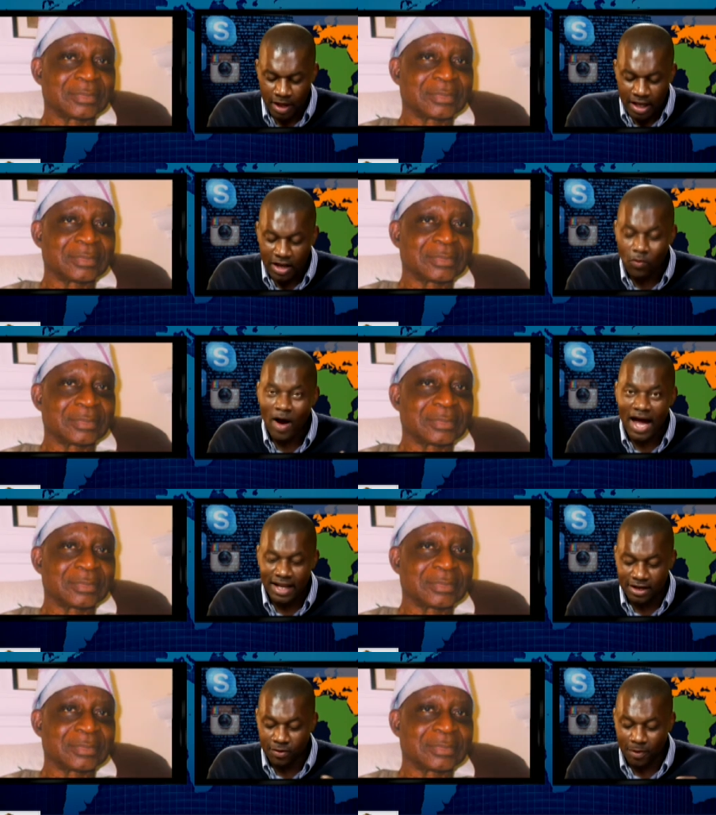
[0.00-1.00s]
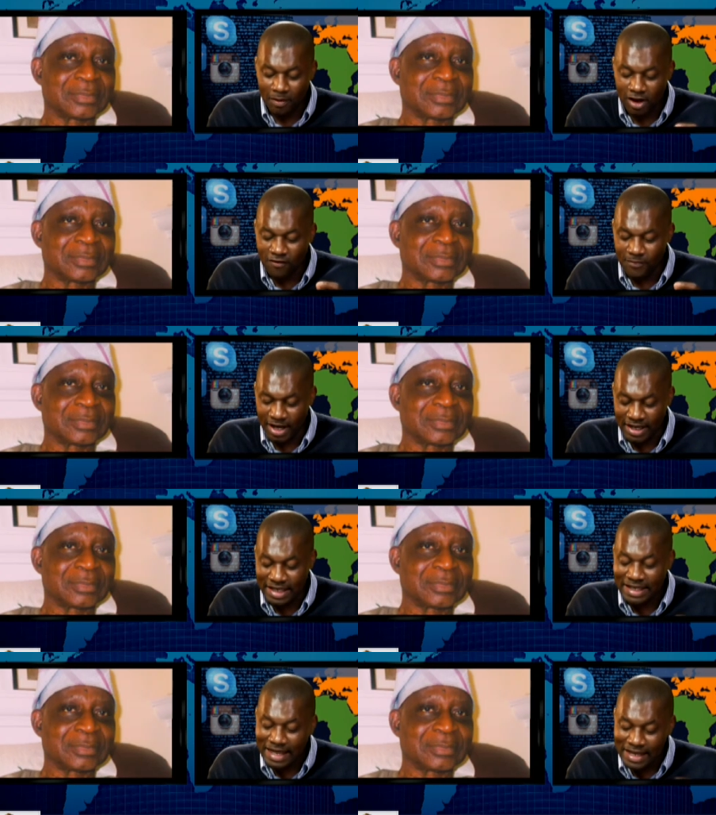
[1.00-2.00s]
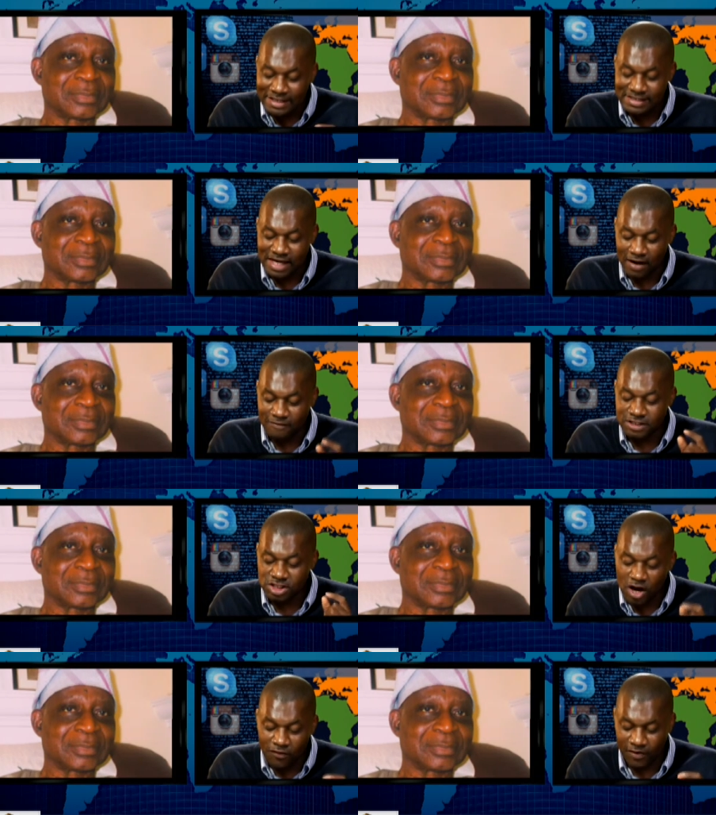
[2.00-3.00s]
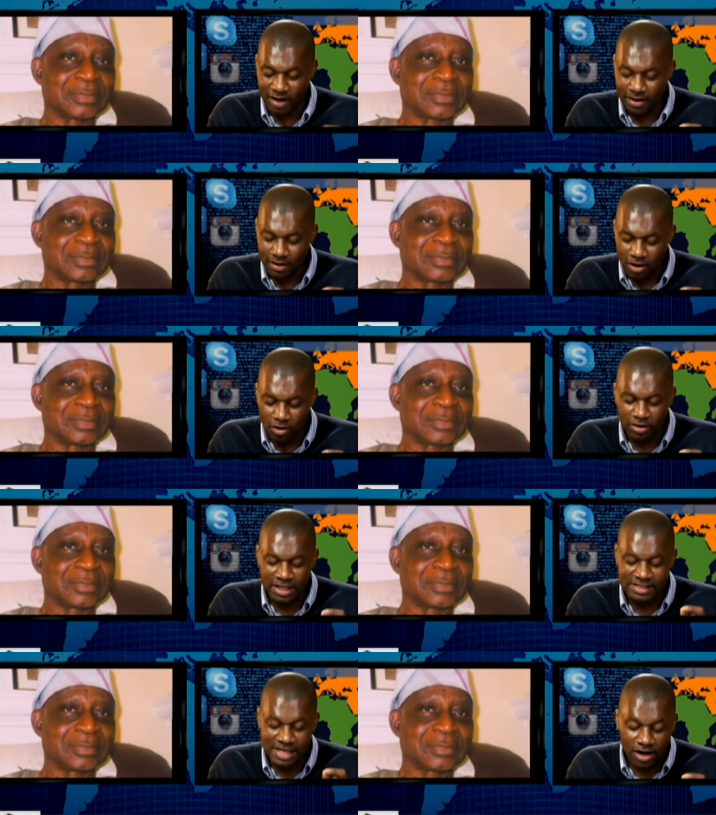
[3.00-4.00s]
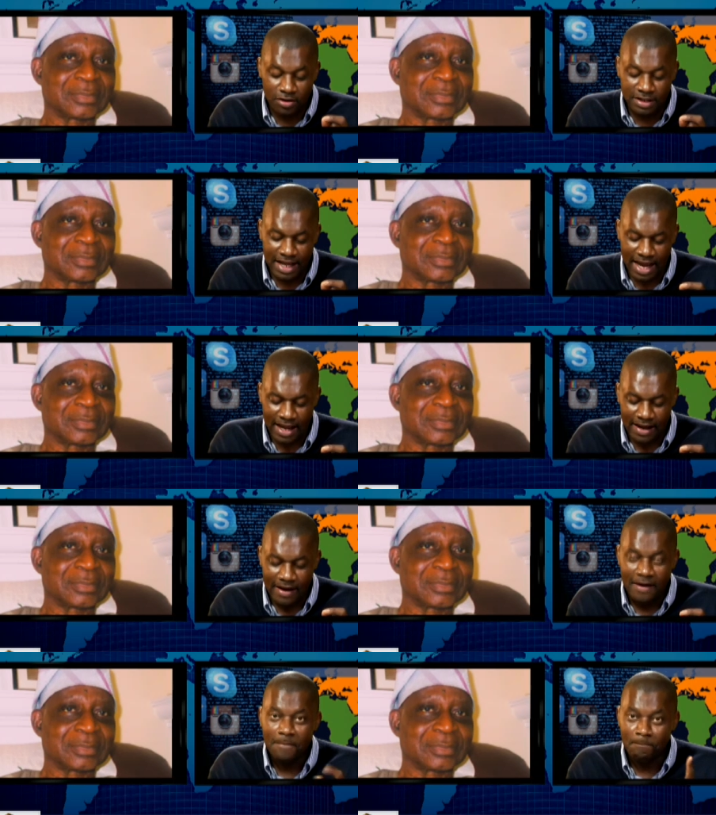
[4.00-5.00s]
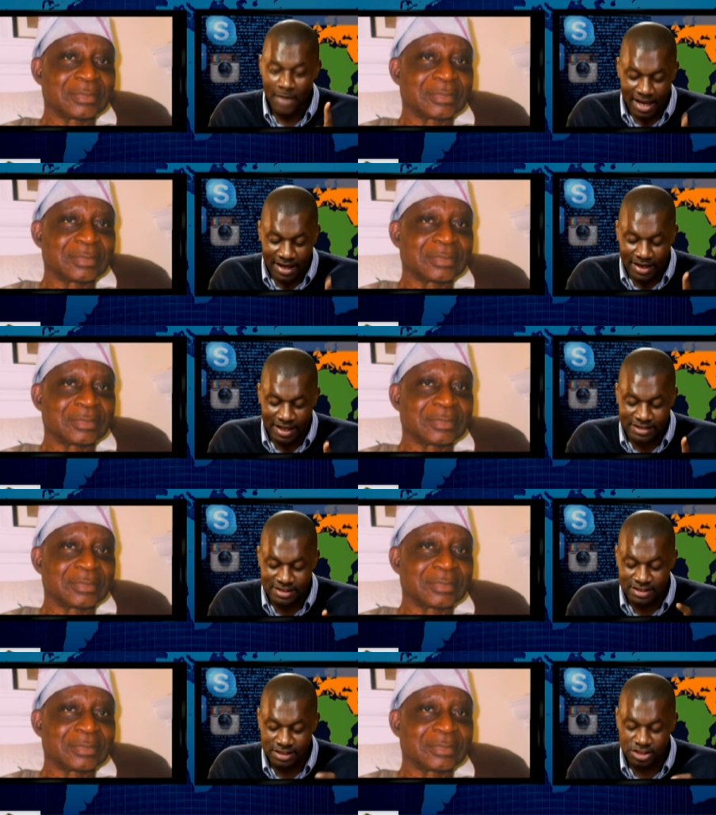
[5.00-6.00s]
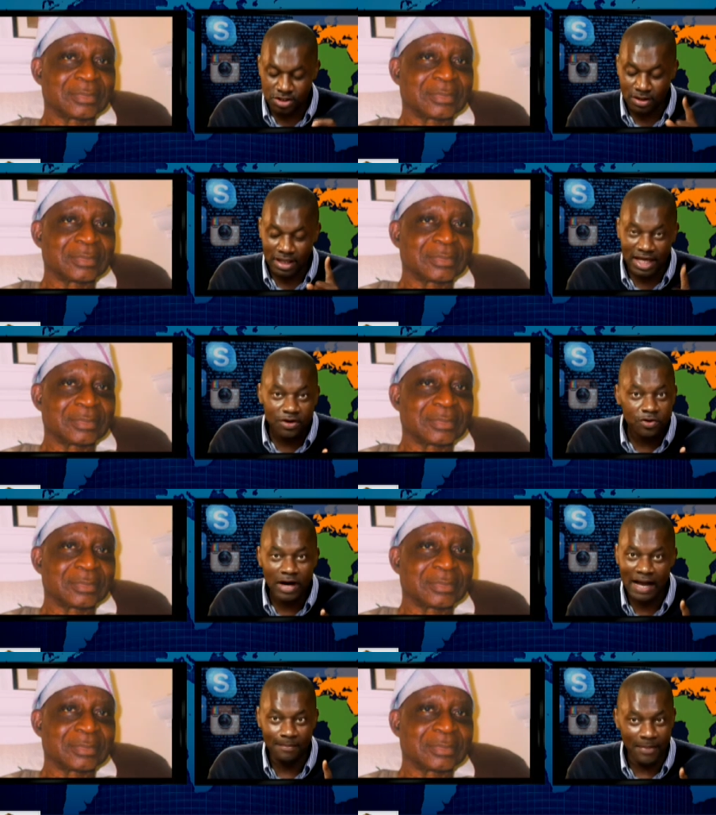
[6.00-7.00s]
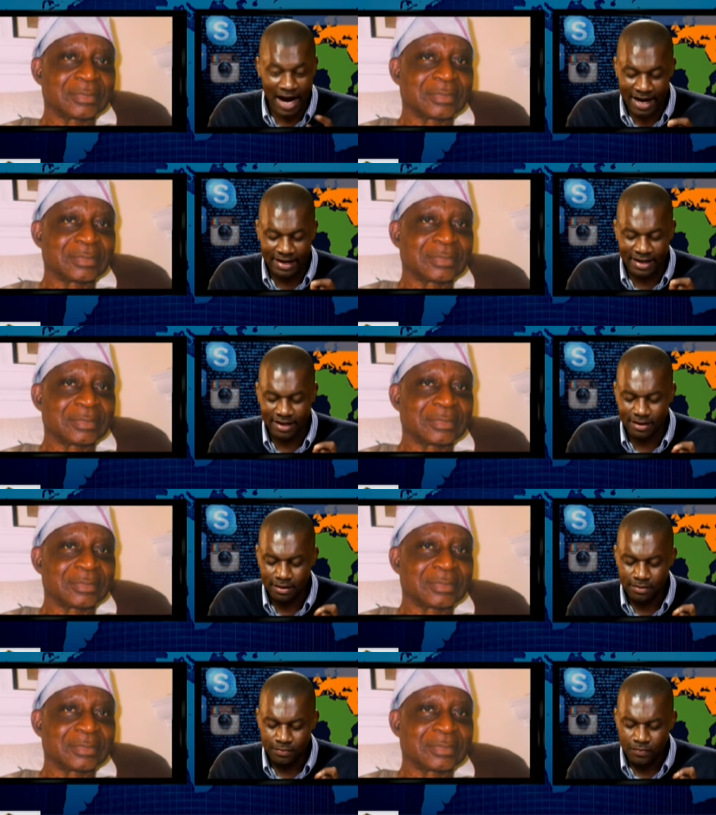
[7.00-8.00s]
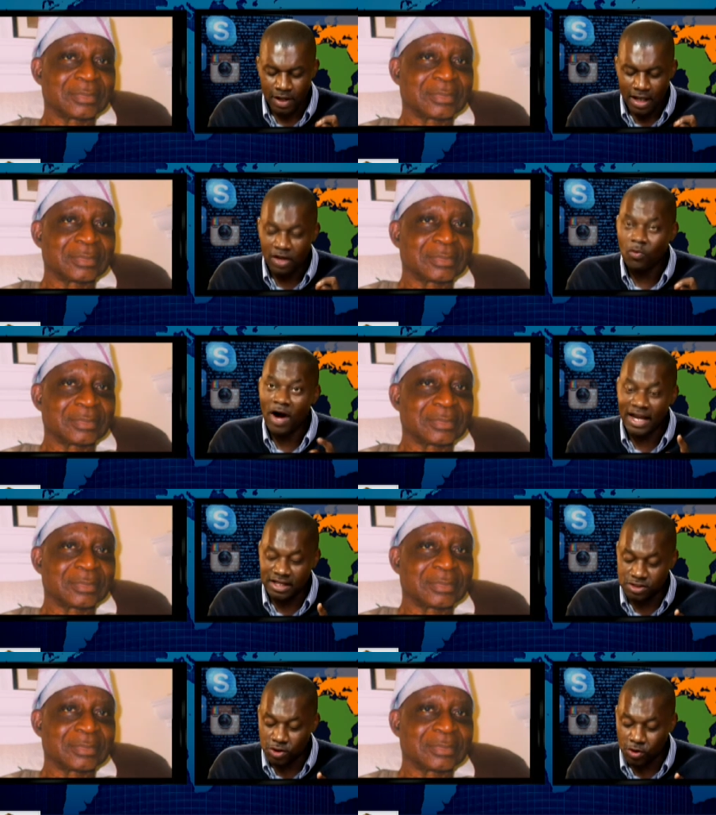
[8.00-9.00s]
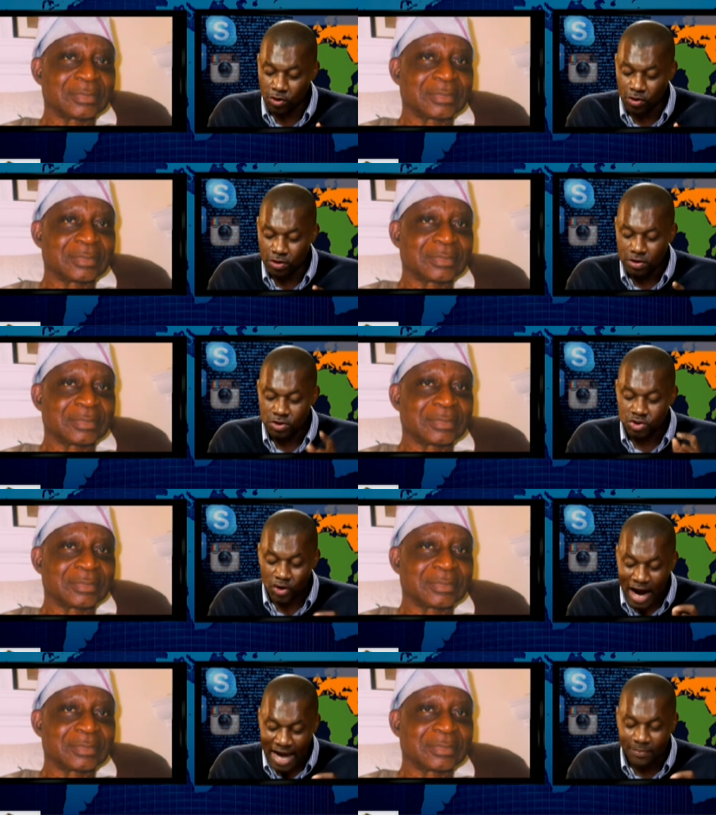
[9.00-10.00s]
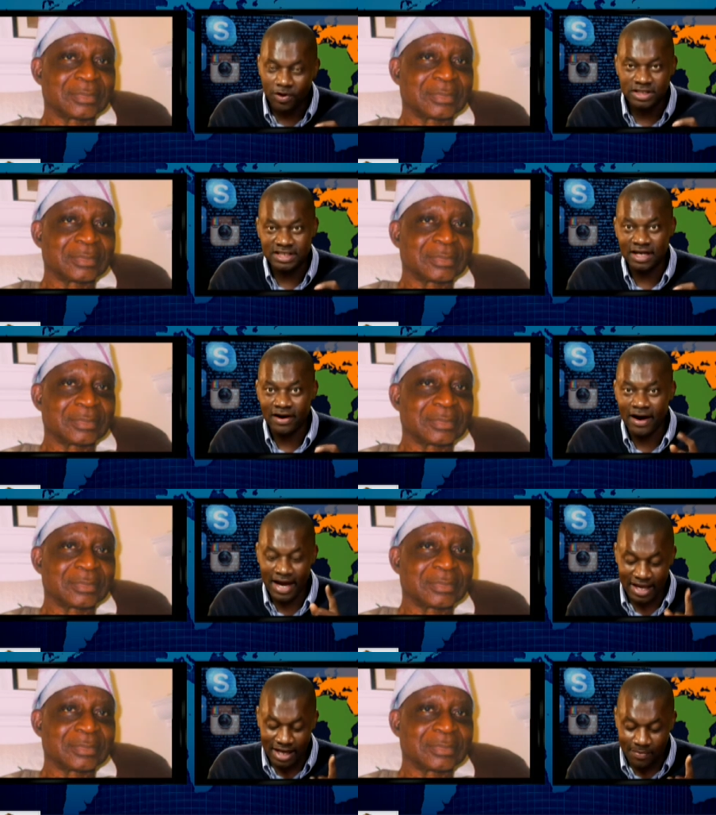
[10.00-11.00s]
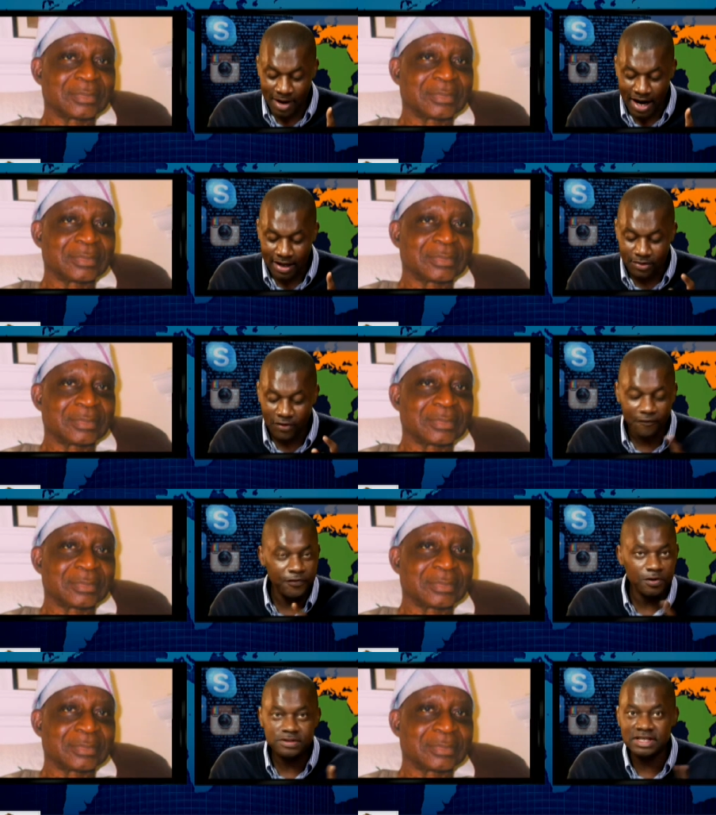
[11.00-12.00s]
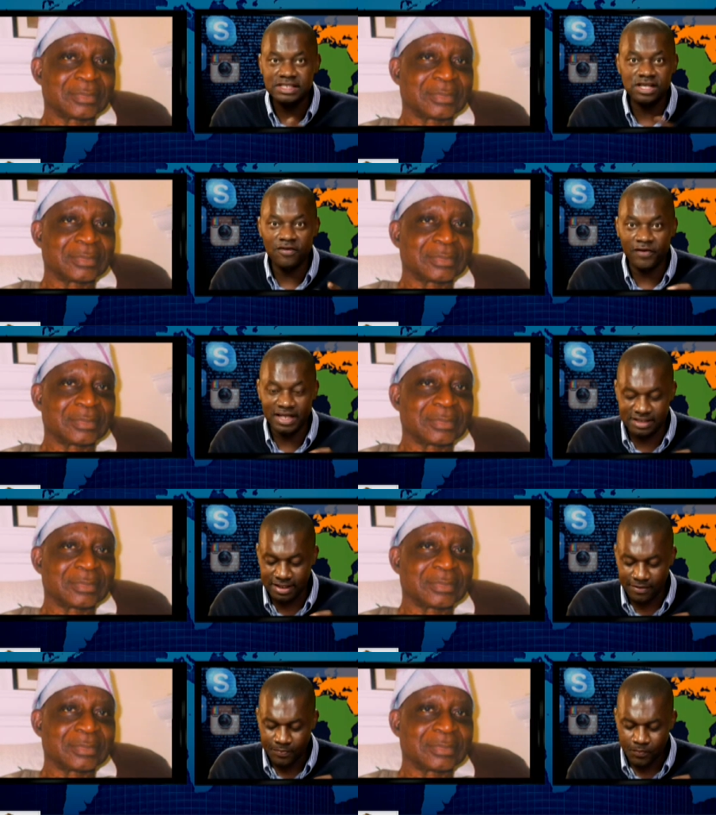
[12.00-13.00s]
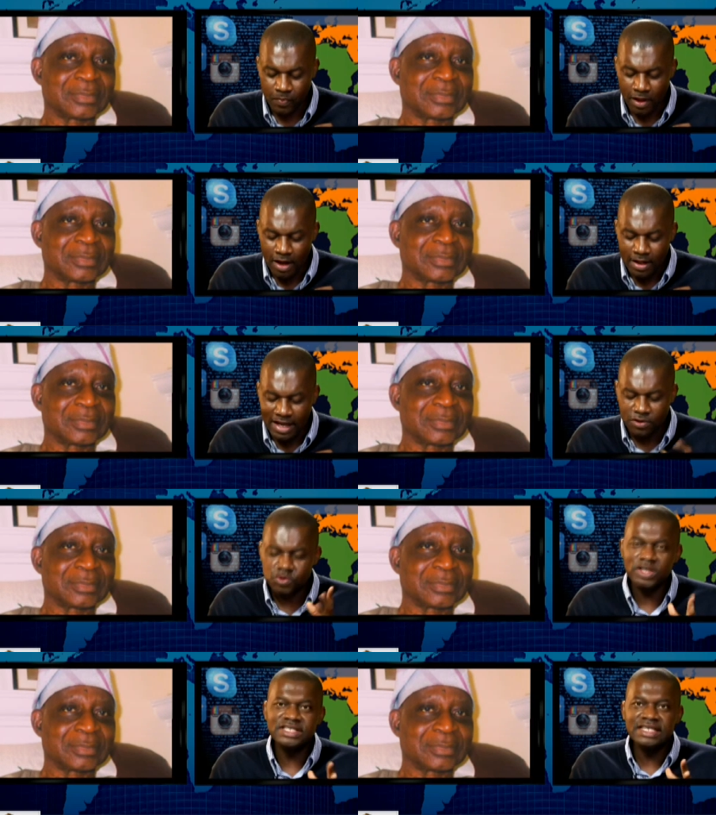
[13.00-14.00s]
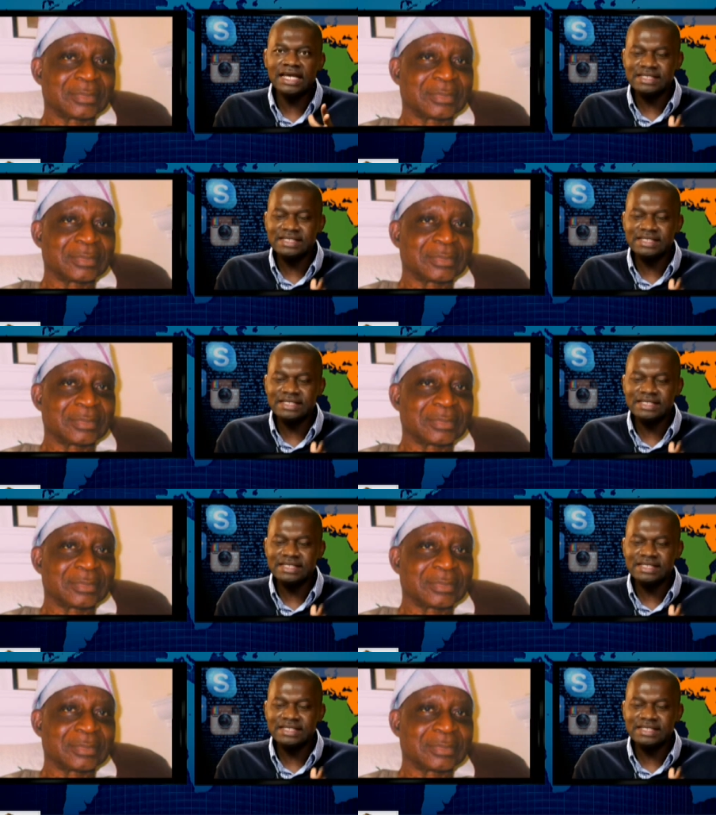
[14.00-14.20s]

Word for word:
Speaker 1: The one in the Republic of Benin declared itself sovereign on the second day, making its decision legal and binding. The one in Togo tried, but General Eyadema refused the sovereignty. Now, 20 years